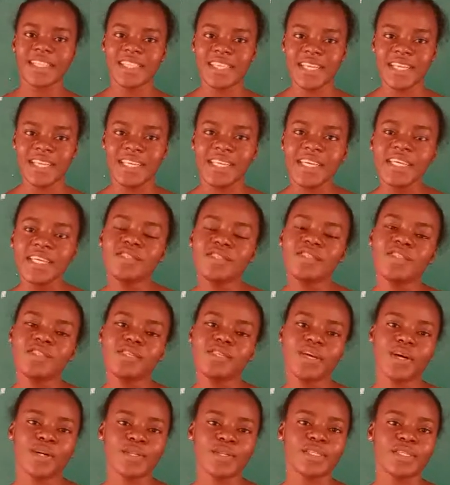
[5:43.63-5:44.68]
They need
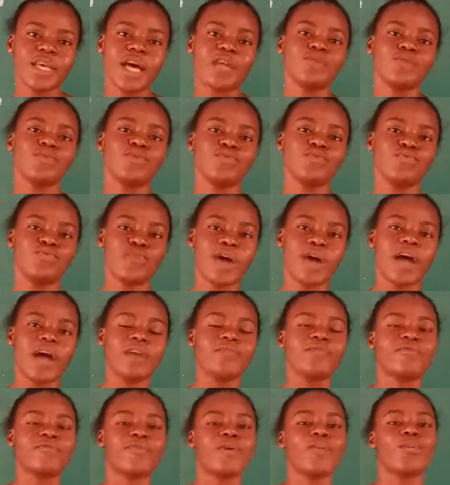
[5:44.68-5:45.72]
shelter to
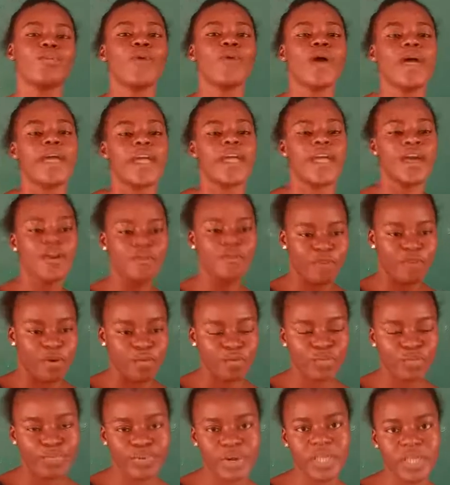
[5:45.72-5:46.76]
run from where?
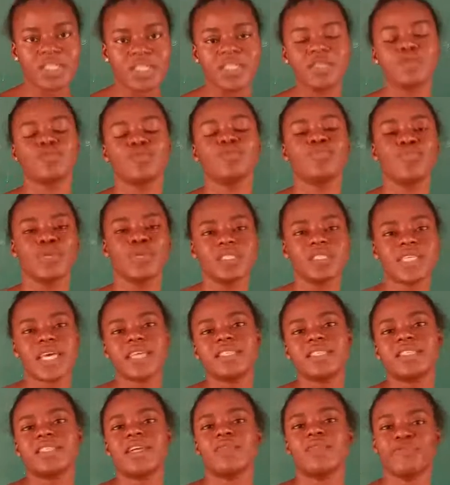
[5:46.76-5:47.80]
From predators, to
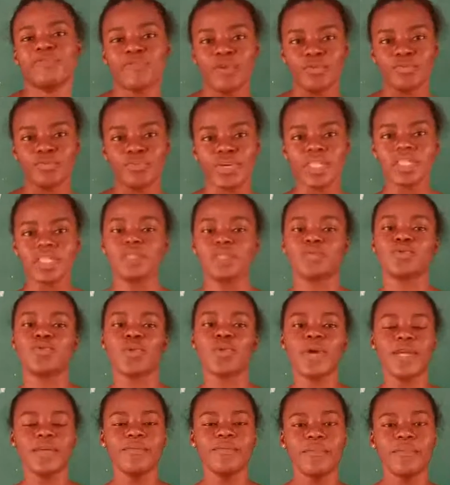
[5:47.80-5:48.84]
protect them from predators.
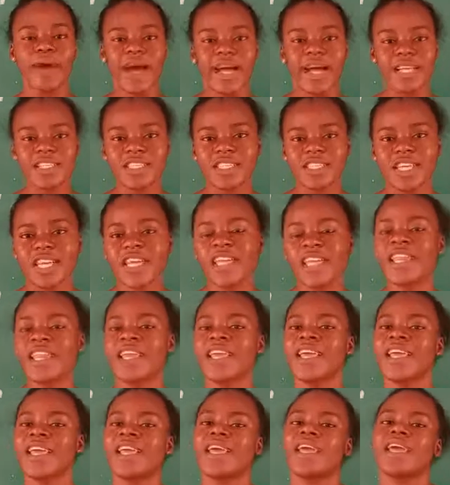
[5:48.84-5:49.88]
So
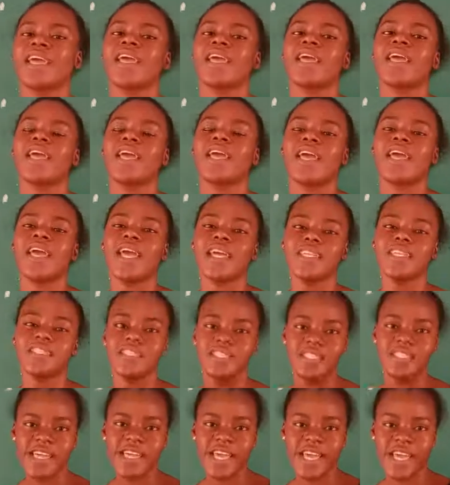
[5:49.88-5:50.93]
imagine
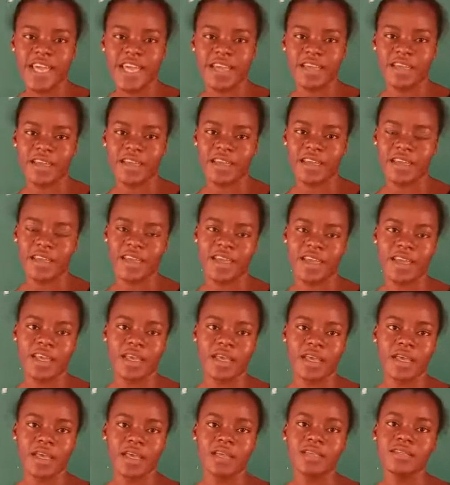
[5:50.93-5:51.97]
a deer
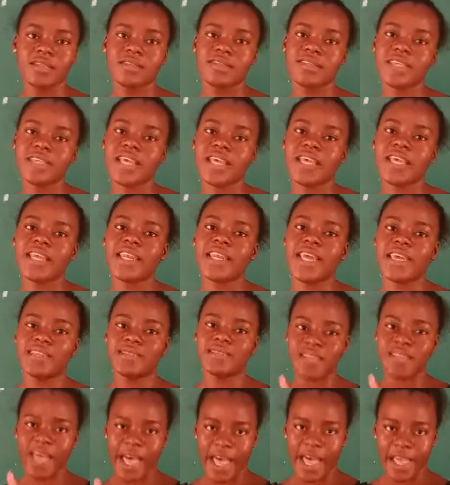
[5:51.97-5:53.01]
seeing
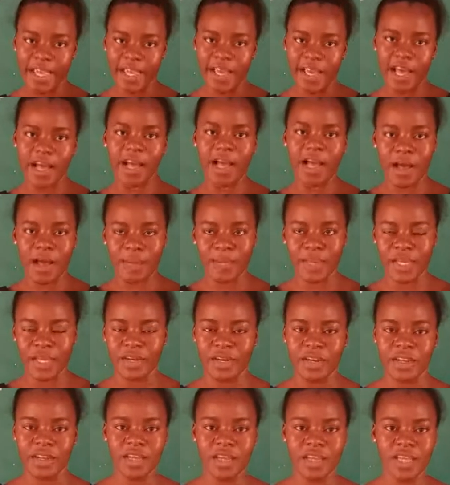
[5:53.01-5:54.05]
a tiger coming.
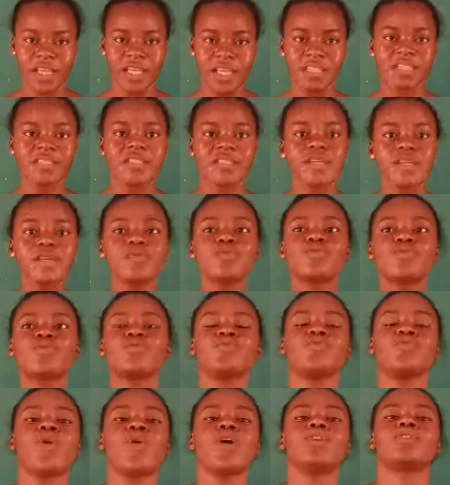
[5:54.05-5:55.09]
It
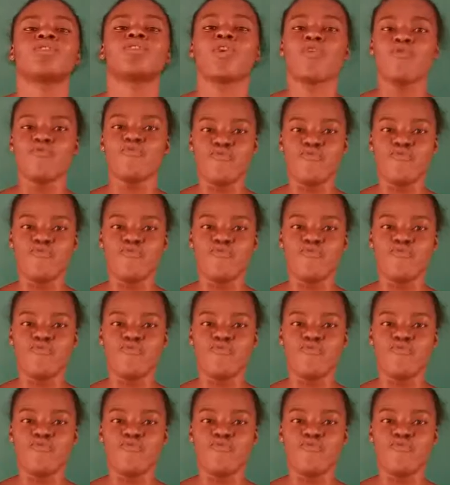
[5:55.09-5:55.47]
needs to what?